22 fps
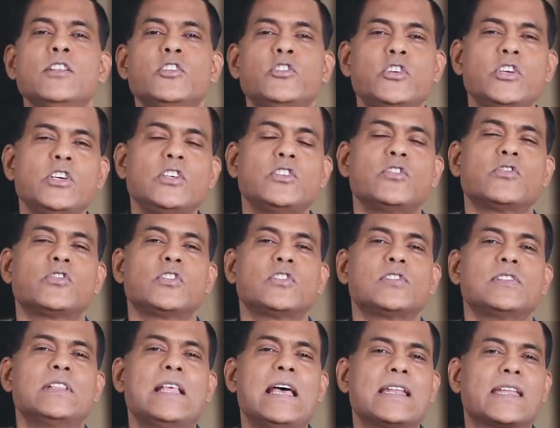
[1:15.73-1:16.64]
Jesus
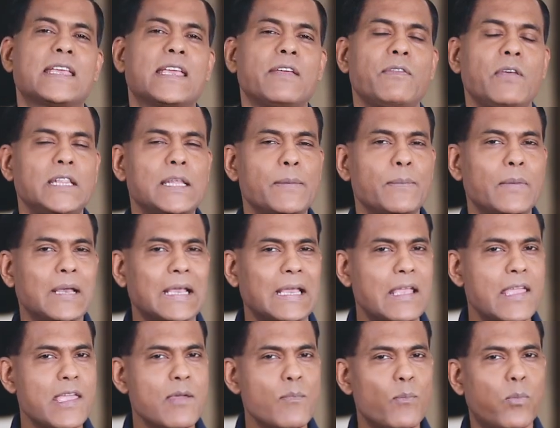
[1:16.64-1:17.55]
is then giving them
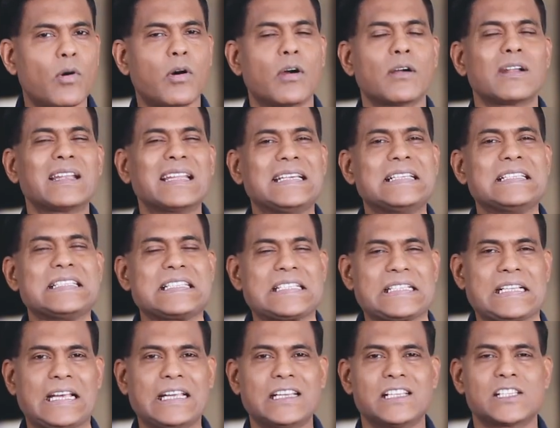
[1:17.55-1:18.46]
important
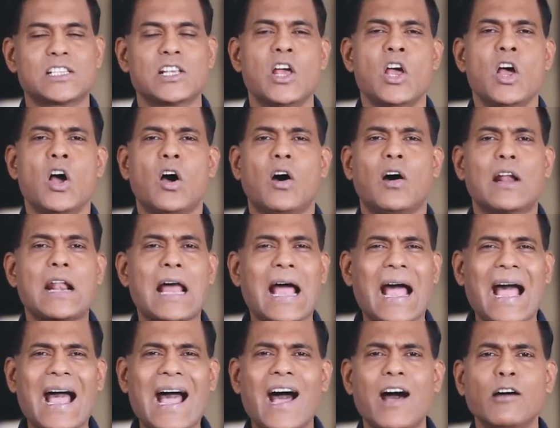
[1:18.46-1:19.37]
insights on
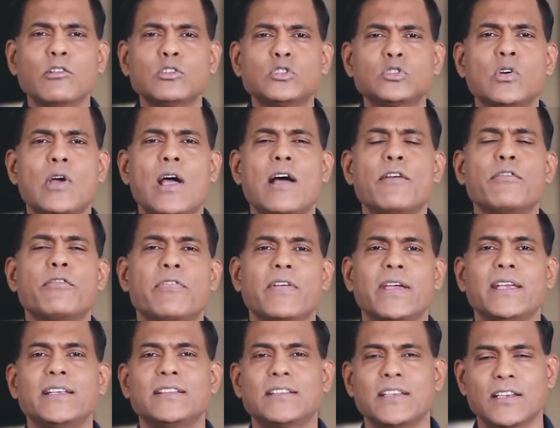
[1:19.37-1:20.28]
how to have
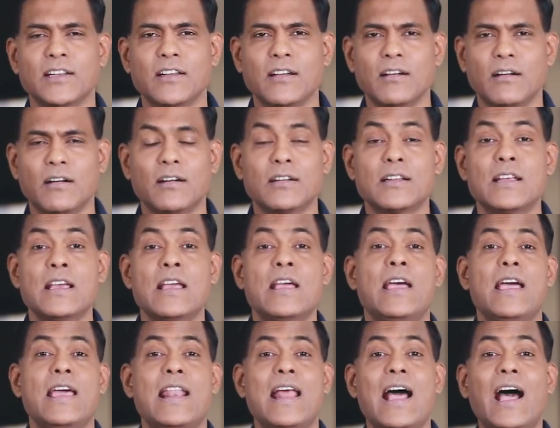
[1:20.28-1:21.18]
faith in God
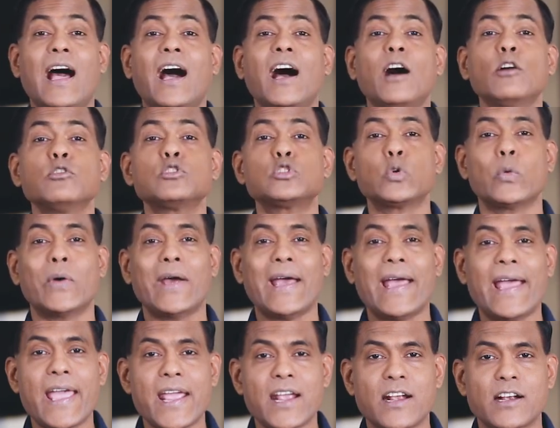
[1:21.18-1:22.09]
and how to
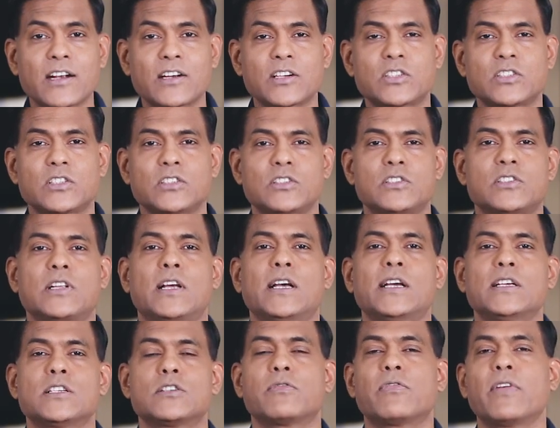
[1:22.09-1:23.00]

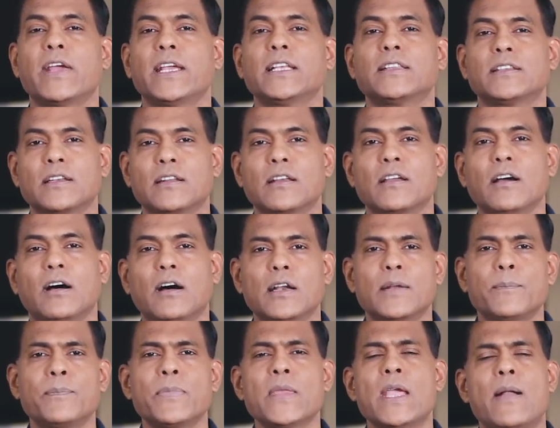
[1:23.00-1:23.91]
exercise faith in God.